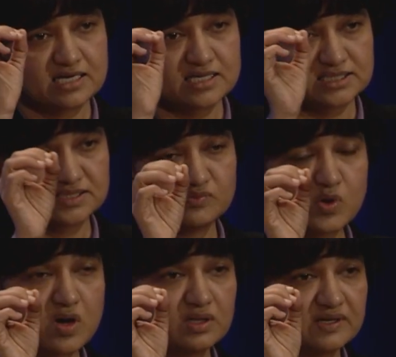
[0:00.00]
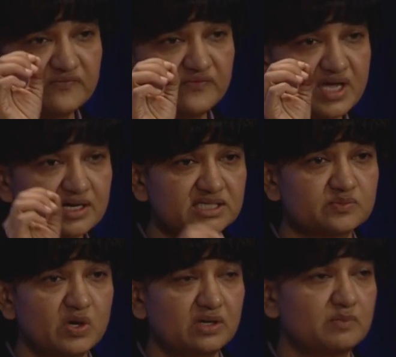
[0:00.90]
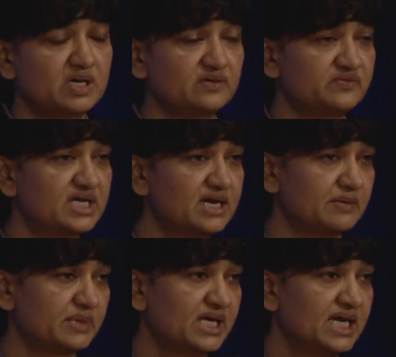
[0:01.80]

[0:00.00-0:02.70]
a small, a very small amount of time.